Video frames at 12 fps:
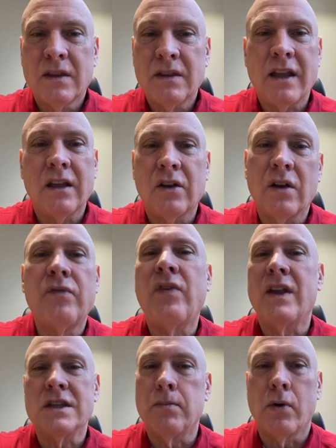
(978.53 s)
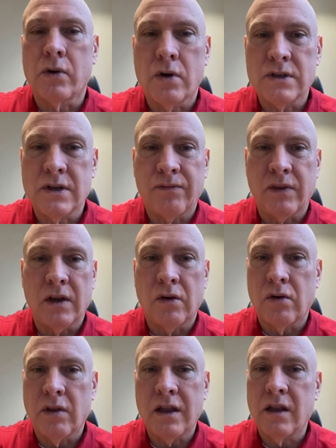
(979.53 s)
They can go to Facebook or something,
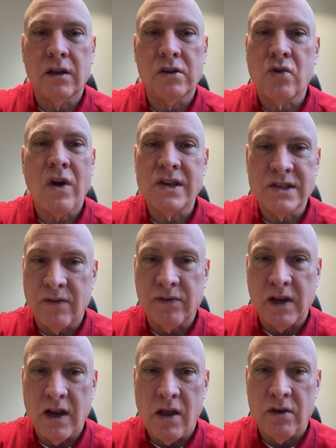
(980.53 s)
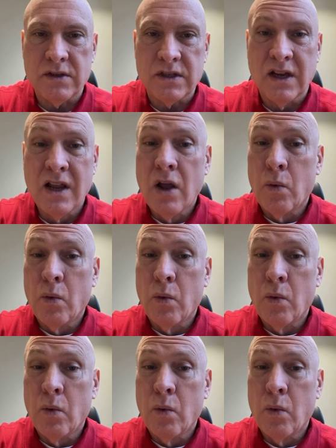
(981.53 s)
or they can try something else,